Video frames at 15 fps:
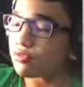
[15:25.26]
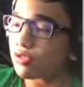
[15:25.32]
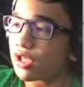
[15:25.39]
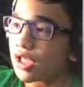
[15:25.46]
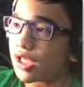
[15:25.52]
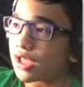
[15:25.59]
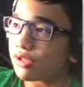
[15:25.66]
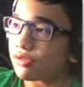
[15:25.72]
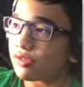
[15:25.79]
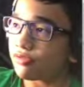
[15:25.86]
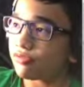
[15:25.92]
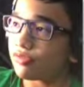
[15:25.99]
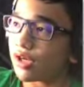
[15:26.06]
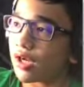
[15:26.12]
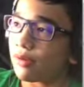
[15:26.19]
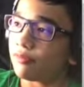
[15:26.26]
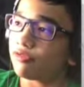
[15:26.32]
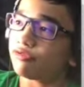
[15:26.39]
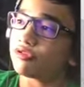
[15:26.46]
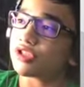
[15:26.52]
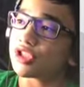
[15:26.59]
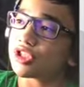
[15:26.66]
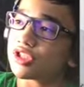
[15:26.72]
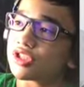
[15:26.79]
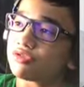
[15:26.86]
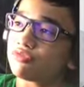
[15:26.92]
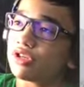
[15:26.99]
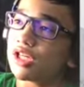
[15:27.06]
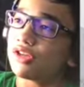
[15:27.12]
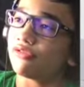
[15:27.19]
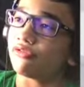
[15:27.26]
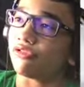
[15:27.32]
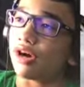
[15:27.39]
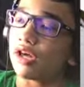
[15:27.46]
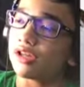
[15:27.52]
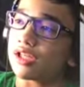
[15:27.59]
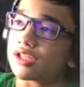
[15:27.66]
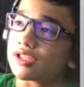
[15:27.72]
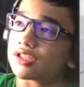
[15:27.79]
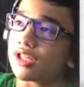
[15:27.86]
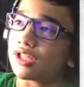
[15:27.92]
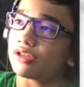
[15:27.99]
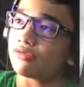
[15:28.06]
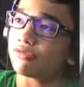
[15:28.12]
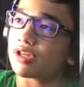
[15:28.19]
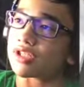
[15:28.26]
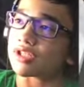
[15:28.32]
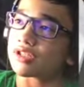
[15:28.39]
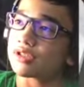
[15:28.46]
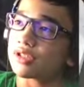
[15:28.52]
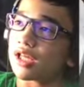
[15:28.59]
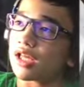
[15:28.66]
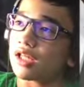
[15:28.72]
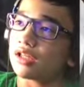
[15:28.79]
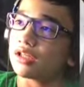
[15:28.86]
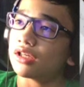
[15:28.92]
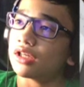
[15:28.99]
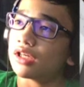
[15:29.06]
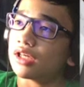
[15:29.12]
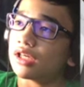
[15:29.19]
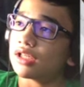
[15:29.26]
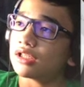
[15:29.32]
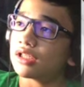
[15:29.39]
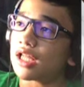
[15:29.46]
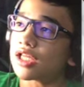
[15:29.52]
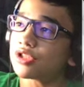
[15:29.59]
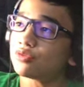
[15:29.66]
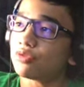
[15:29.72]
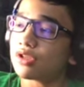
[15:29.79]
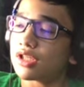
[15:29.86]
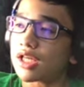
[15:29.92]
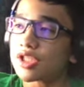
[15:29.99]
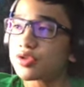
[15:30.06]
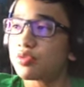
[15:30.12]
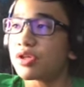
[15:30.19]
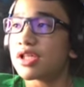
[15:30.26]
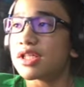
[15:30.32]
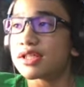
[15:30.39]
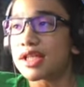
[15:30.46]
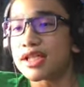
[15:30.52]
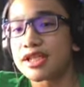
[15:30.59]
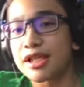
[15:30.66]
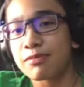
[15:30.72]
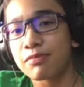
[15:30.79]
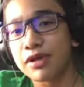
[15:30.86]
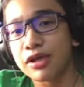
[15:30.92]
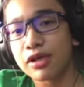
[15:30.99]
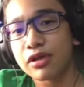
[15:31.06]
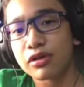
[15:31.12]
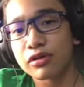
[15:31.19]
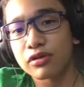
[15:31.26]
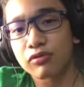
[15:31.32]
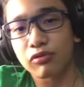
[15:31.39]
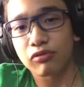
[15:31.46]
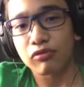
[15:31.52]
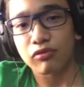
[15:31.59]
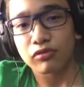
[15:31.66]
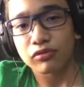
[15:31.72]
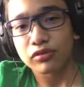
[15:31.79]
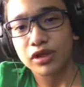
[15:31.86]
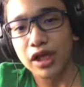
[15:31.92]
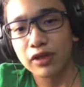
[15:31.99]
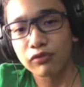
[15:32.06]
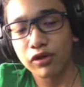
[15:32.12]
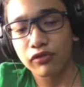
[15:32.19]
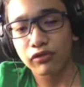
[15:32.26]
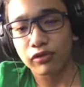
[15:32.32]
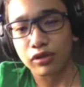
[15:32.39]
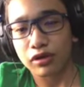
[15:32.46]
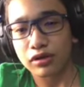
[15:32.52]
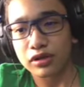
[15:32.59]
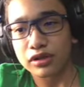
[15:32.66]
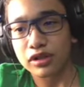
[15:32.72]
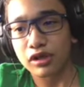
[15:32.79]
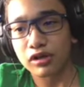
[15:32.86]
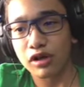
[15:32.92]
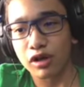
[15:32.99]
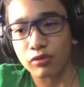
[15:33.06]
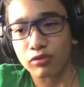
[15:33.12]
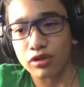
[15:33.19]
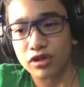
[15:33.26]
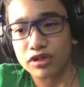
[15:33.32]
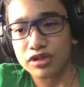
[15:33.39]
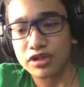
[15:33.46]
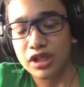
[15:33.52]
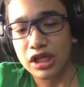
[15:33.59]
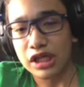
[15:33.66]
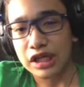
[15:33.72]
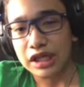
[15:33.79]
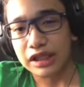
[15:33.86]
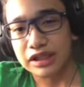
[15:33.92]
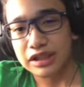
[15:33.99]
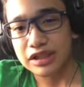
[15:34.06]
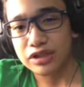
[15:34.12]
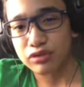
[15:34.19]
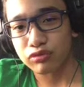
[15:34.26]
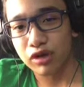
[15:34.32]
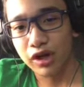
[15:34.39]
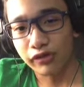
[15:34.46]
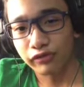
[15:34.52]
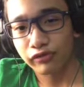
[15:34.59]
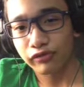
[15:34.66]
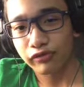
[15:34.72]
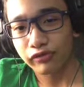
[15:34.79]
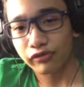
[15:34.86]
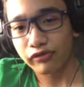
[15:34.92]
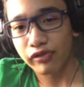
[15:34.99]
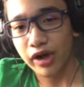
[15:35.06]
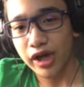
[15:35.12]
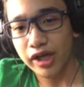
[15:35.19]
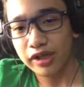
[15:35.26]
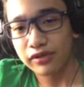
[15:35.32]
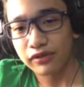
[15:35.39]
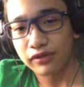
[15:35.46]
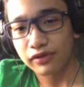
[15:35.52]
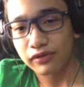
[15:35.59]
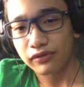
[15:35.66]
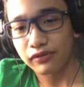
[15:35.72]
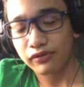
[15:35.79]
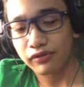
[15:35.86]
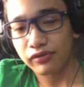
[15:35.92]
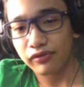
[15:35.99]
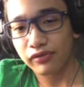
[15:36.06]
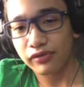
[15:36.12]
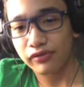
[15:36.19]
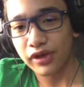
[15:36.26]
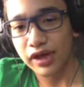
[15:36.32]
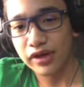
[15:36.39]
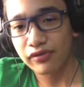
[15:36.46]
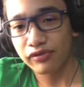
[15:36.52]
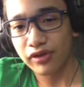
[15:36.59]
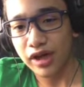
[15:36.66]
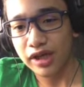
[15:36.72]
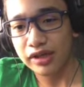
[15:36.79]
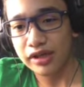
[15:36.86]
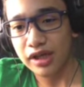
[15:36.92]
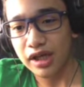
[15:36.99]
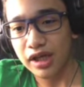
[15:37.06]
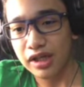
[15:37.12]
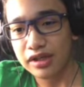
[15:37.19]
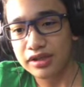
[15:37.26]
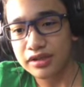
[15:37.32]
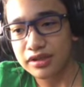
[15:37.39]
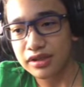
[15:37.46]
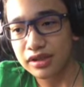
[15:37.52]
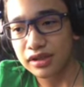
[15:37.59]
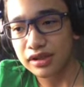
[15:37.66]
really which is really violent than the rest. And next one is SCP-914, the Clockworks. It is rough, fine, very fine, and